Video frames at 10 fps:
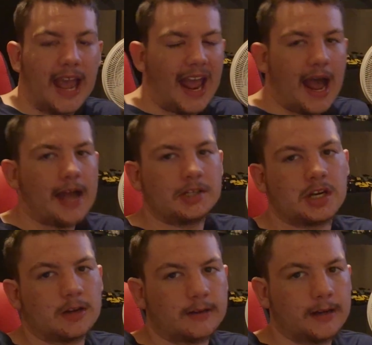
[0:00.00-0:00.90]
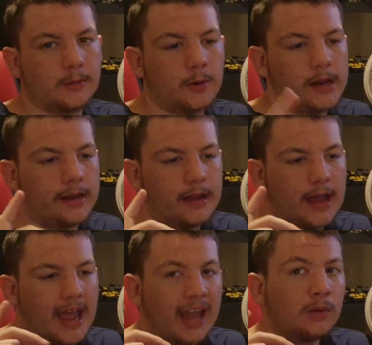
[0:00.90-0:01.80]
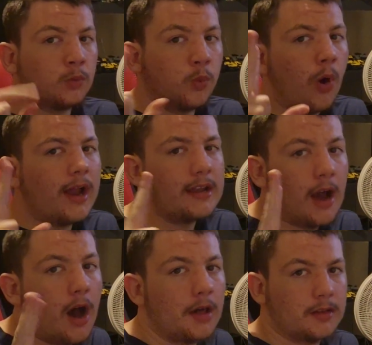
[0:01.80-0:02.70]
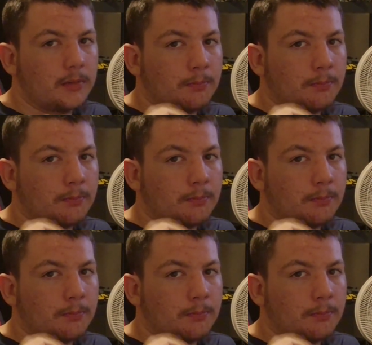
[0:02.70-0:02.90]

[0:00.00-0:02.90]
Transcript: AI-generated one, and one other